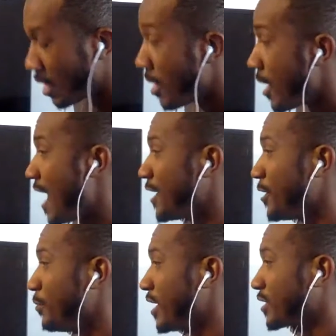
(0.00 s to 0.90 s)
How do you
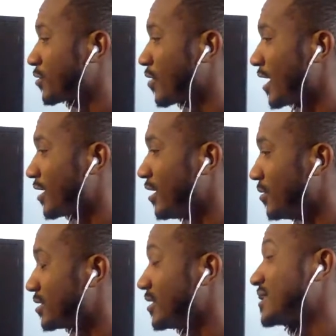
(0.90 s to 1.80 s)
pick the right
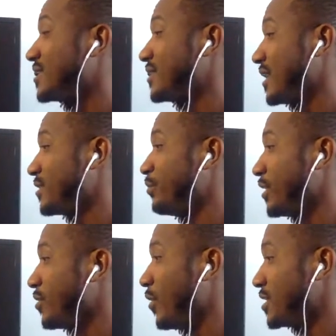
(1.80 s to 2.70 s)
coach? That's a big
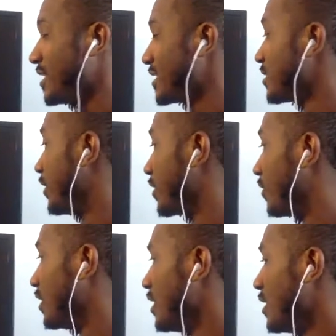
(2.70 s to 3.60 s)
question. That's a big one.
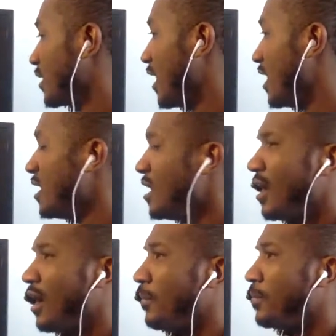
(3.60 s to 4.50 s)

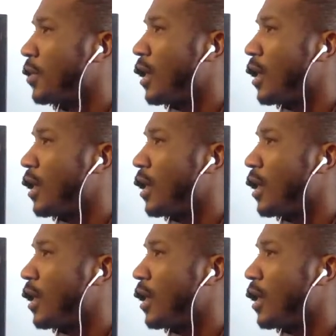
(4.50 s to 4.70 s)
Okay.